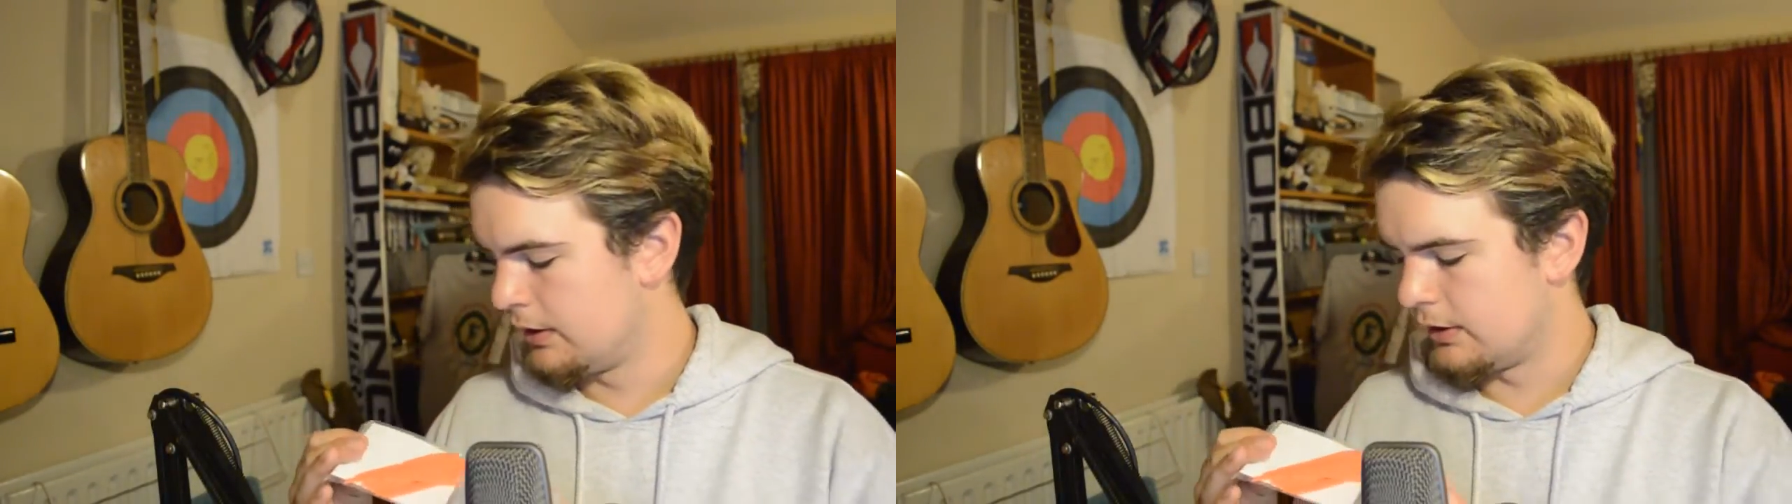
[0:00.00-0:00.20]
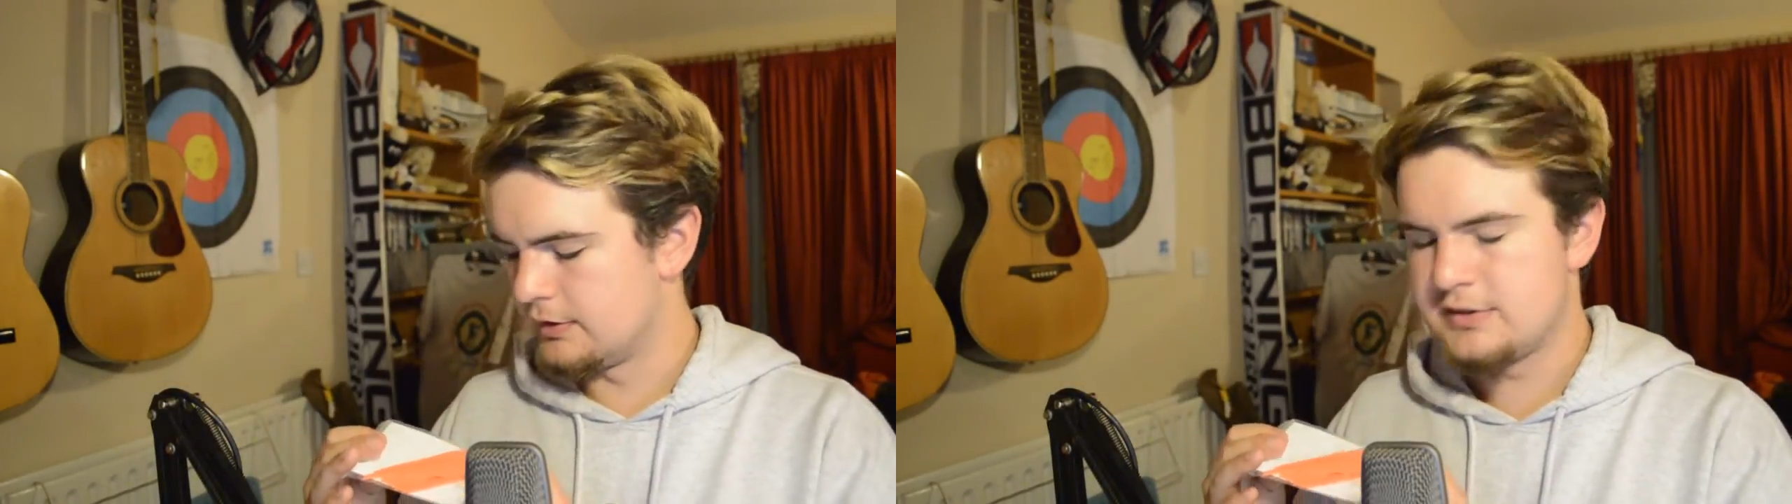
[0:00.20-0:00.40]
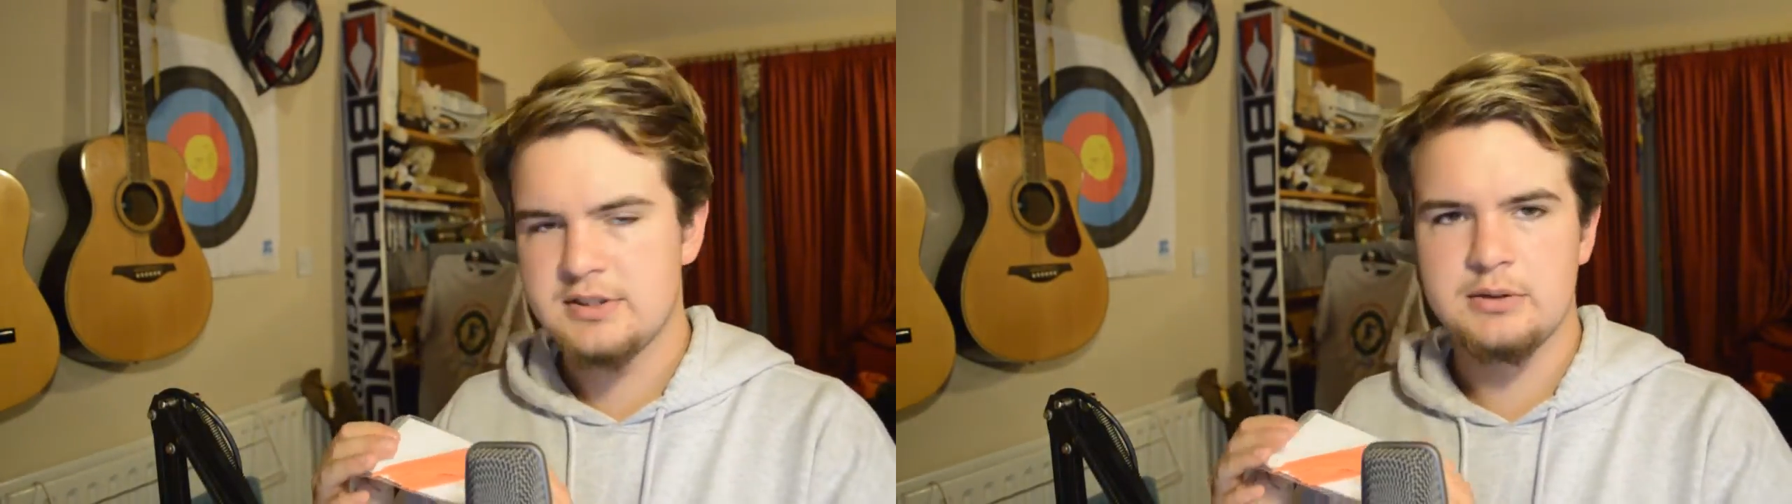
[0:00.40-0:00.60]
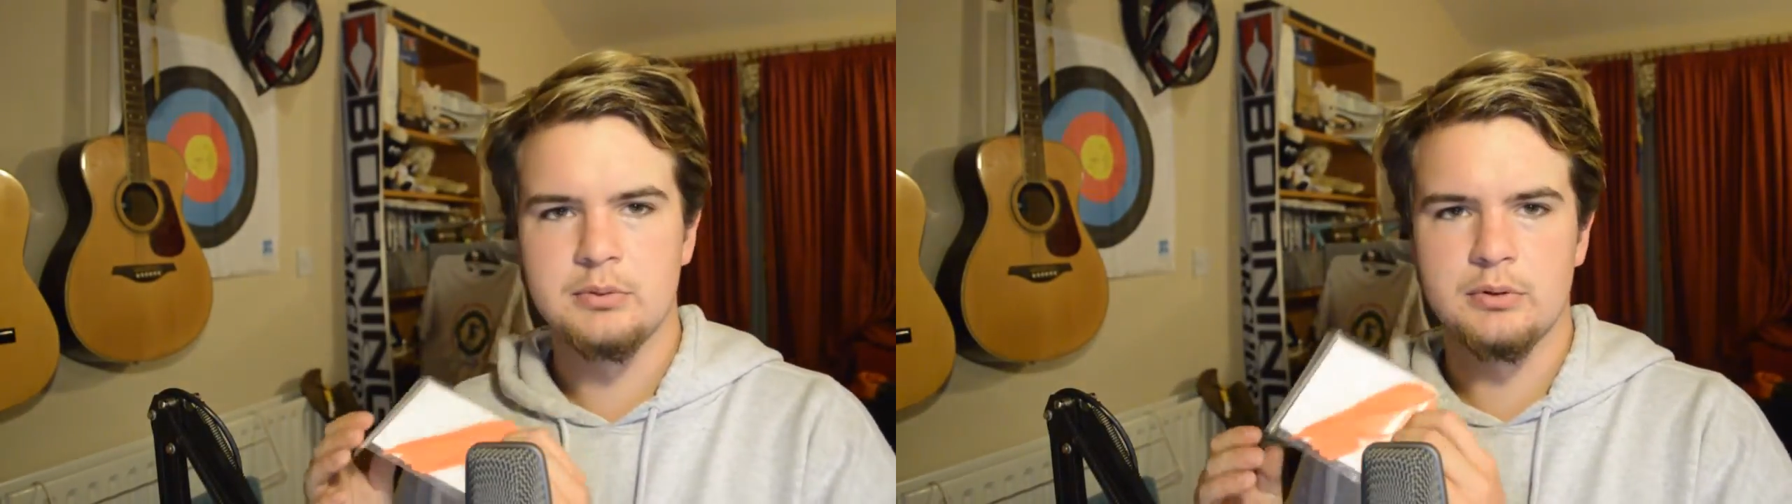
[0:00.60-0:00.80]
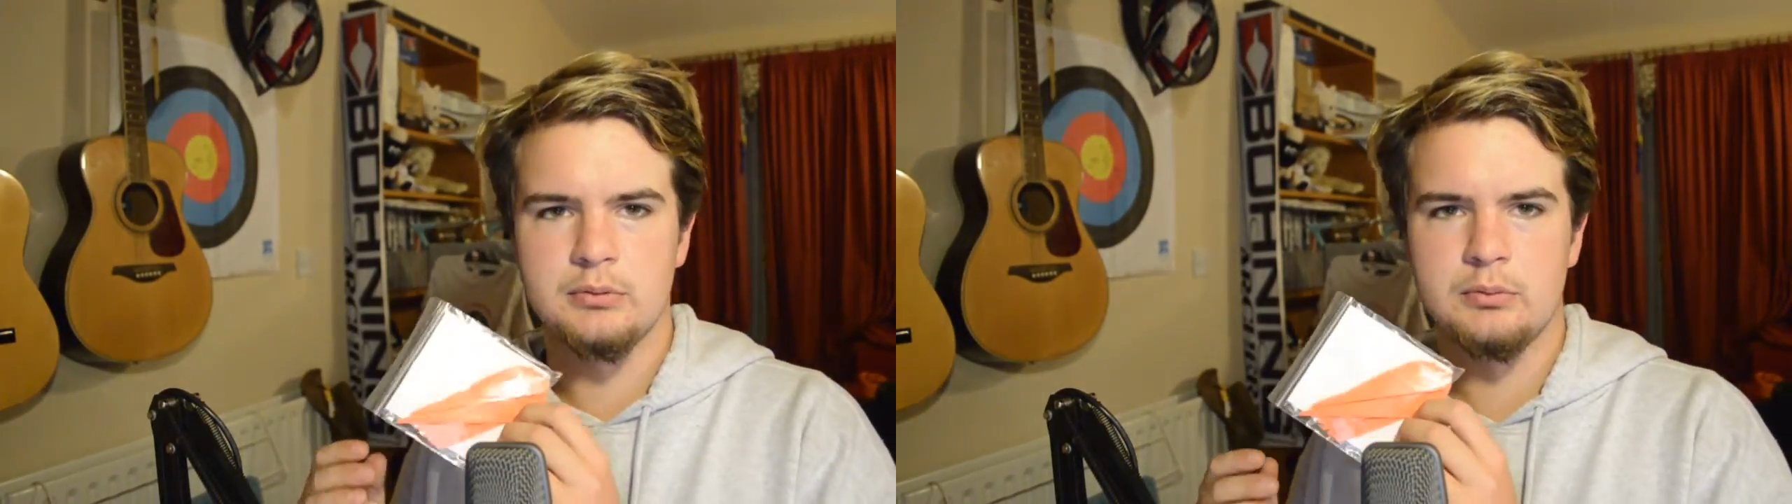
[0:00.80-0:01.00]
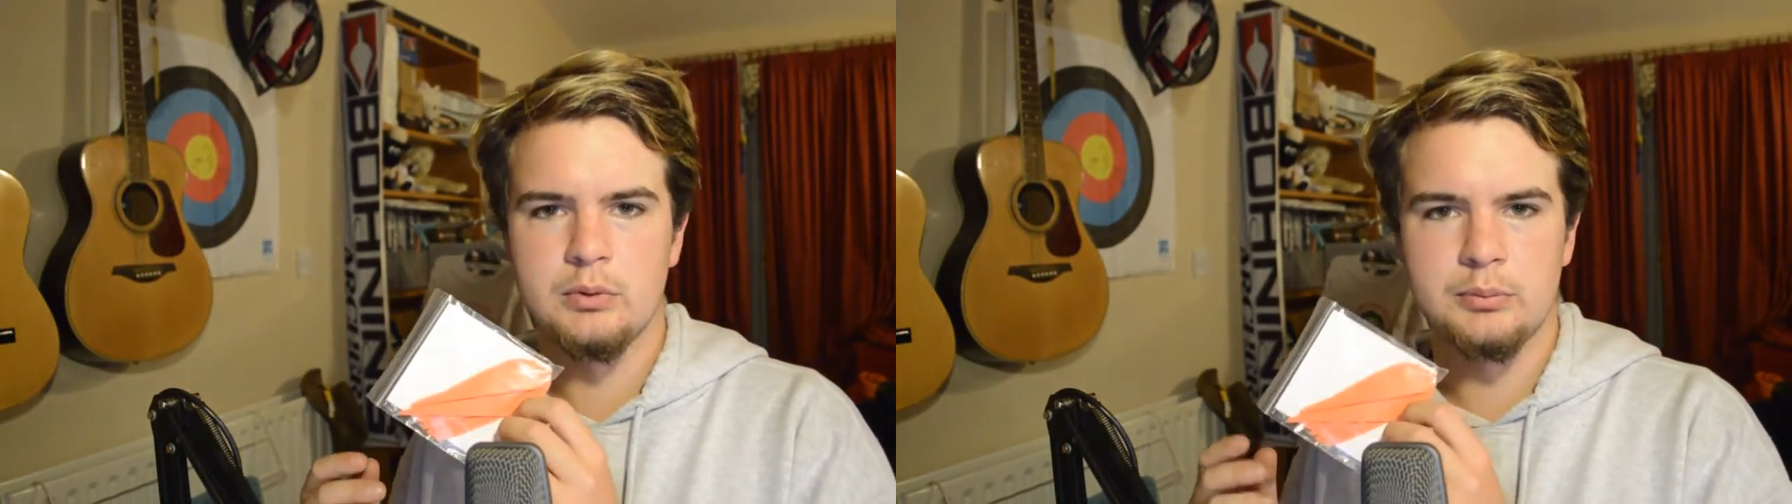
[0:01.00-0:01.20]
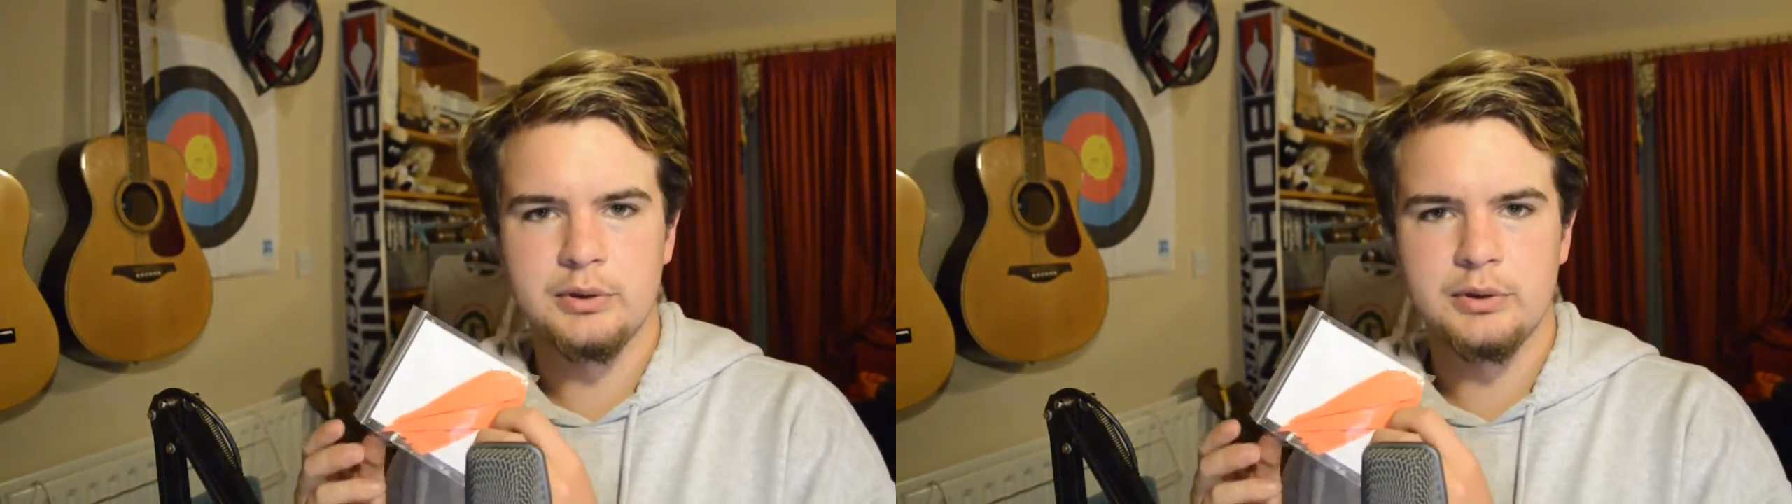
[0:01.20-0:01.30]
and see what